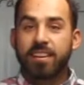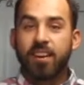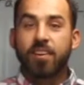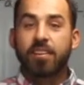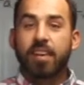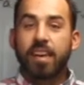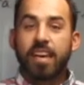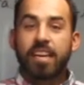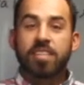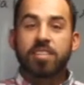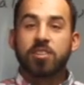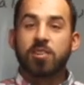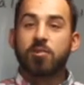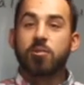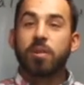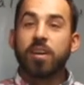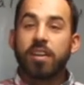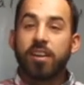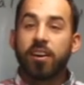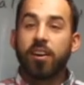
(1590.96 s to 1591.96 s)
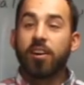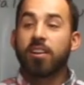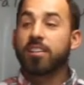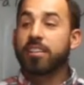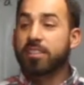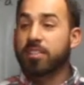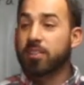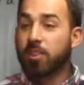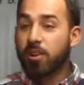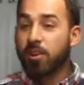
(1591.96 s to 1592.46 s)
Okay, so we all
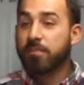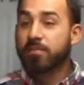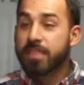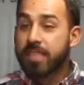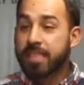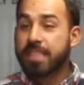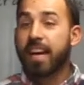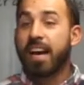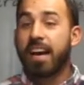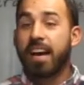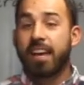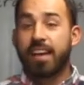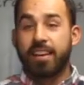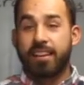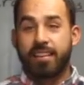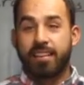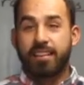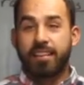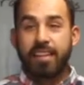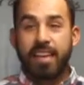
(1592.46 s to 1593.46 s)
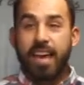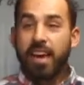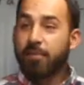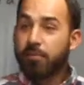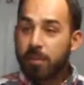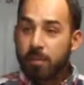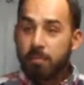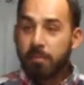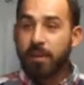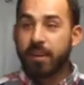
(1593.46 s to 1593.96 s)
deserve to die.
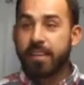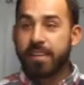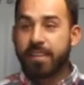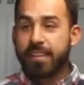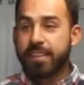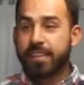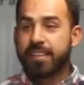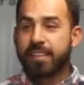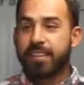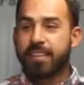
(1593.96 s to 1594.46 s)
Everybody.